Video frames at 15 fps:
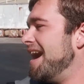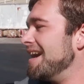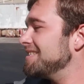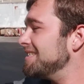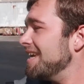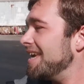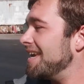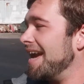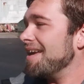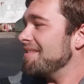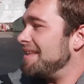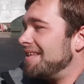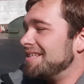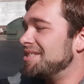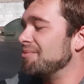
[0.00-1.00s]
I say,
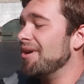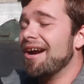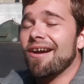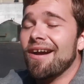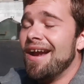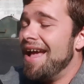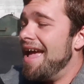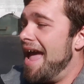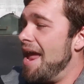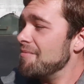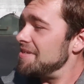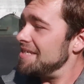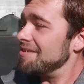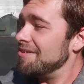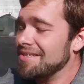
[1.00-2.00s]
I, I swear,
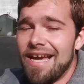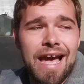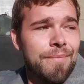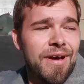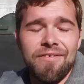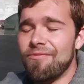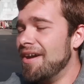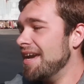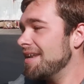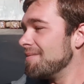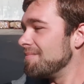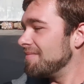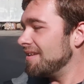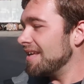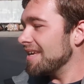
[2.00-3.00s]
every single time I fight
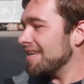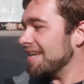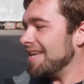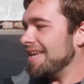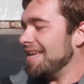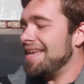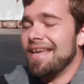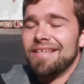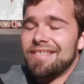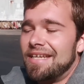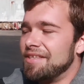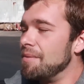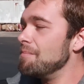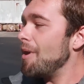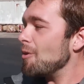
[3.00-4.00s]
him, like, he's
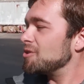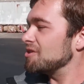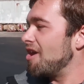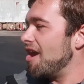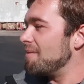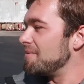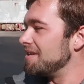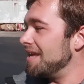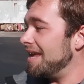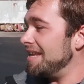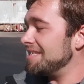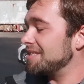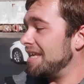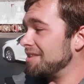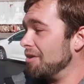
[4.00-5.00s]
like the most common, and
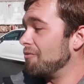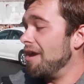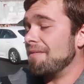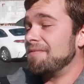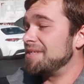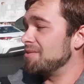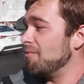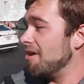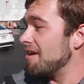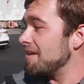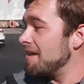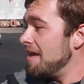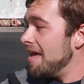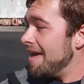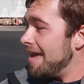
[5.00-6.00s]
he's like the roughest
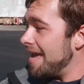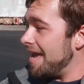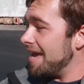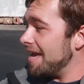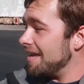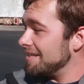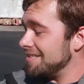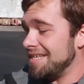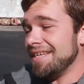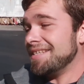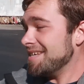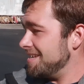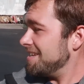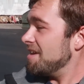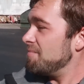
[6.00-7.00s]
one. And he
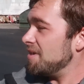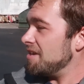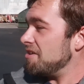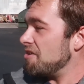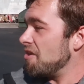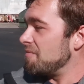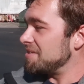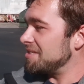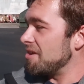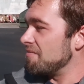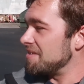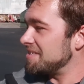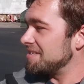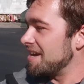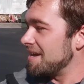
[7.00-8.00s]
didn't give me a Unova
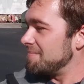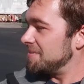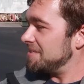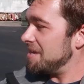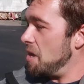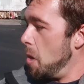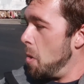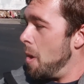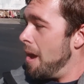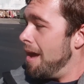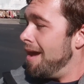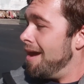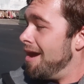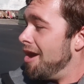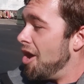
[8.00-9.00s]
Stone this time, so
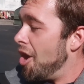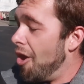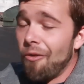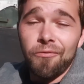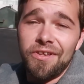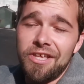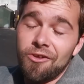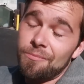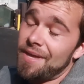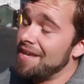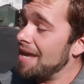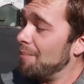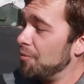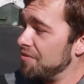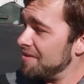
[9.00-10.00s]
hopefully he'll
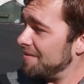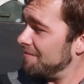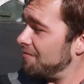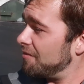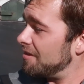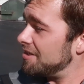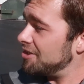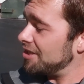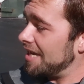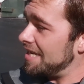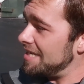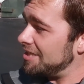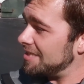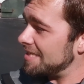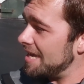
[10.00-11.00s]
make up with it for a
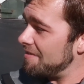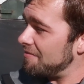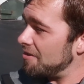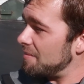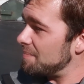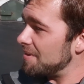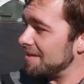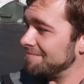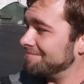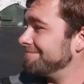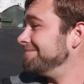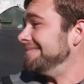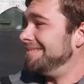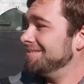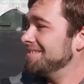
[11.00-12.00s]
shiny Scyther, but
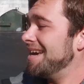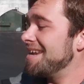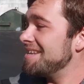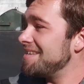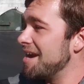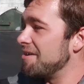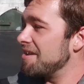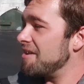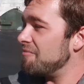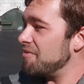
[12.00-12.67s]
kind of doubt it.